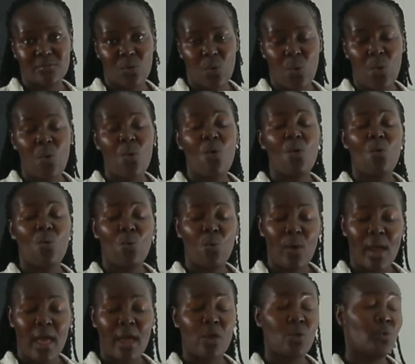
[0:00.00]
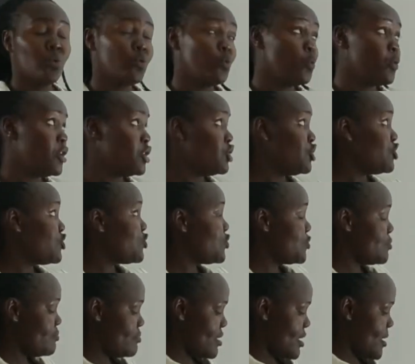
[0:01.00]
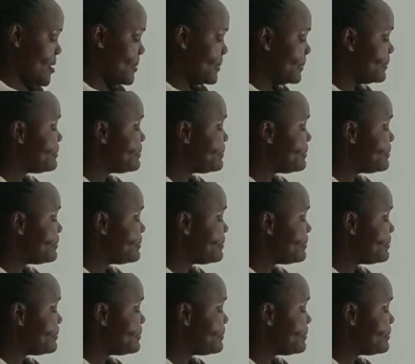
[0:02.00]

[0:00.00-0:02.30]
or where I would wish to be.